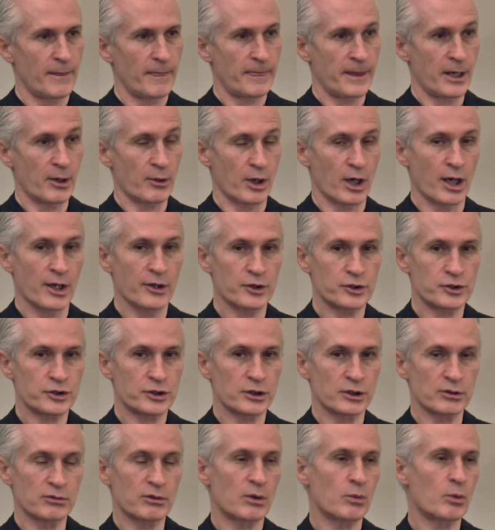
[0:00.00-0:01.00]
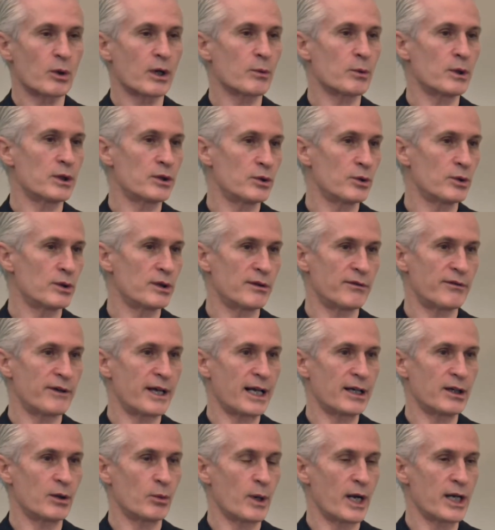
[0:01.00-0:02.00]
There are other children where we do the
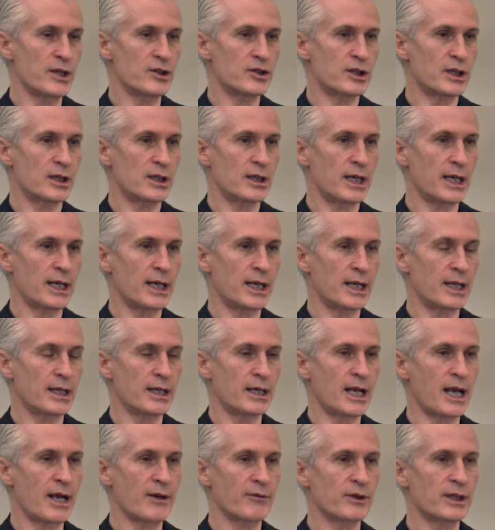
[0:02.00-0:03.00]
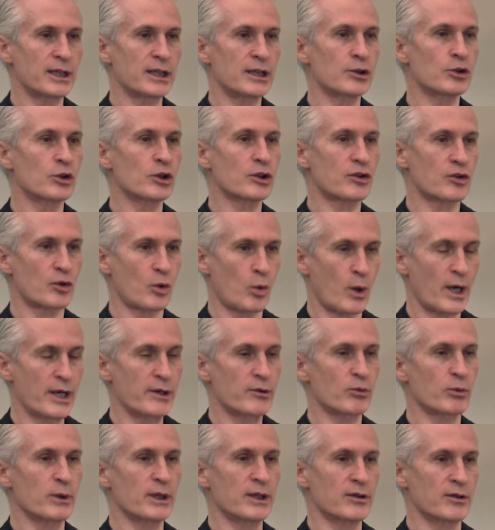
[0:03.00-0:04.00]
evaluation and everything looks
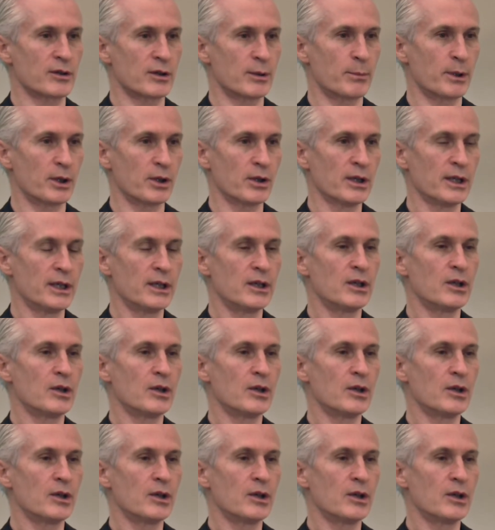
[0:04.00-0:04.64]
quite reasonable.